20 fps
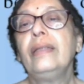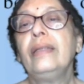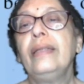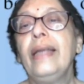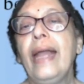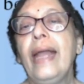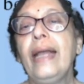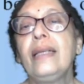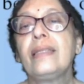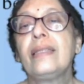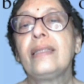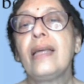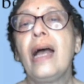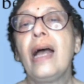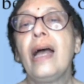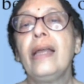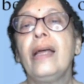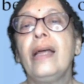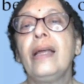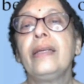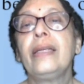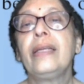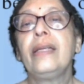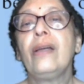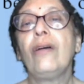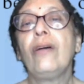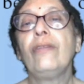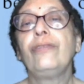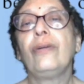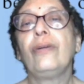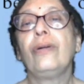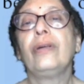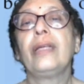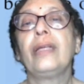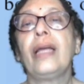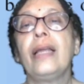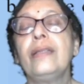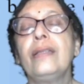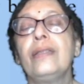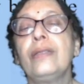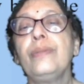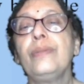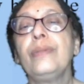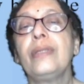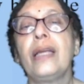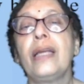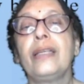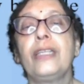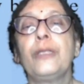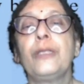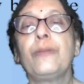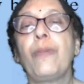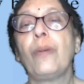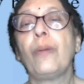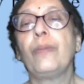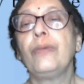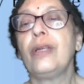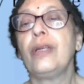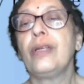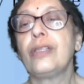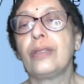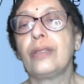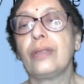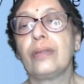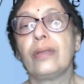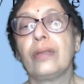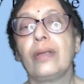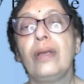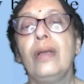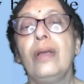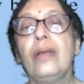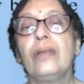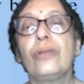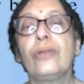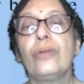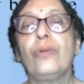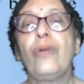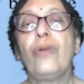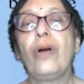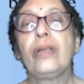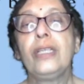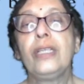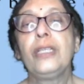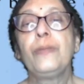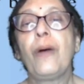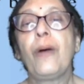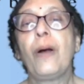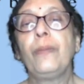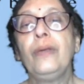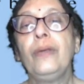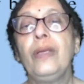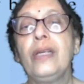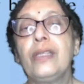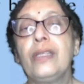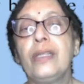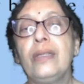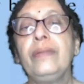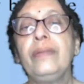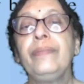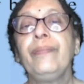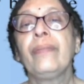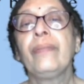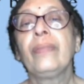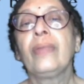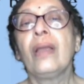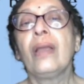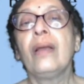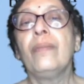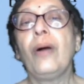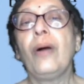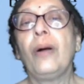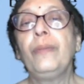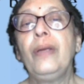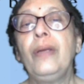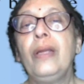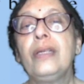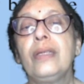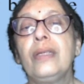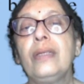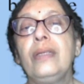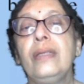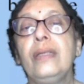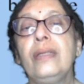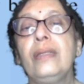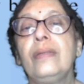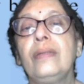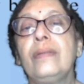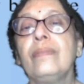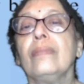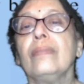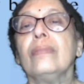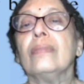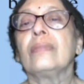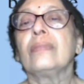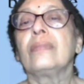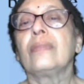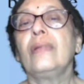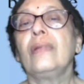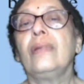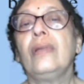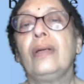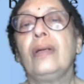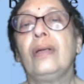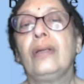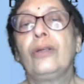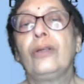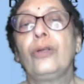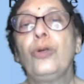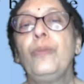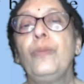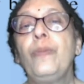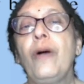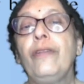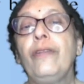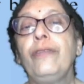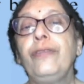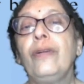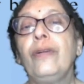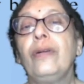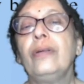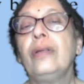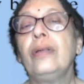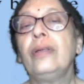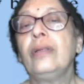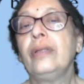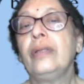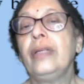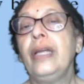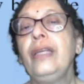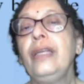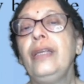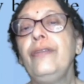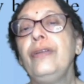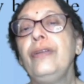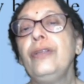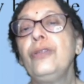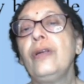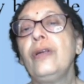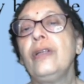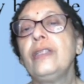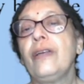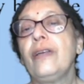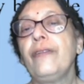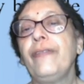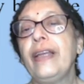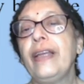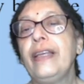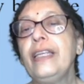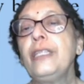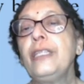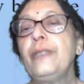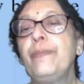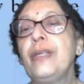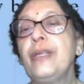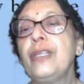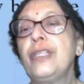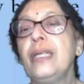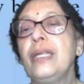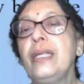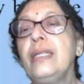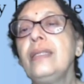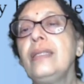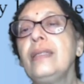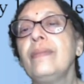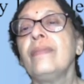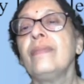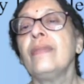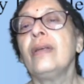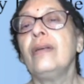next hierarchy of organisms, that is population. So what is population? Population is the group of individuals of any species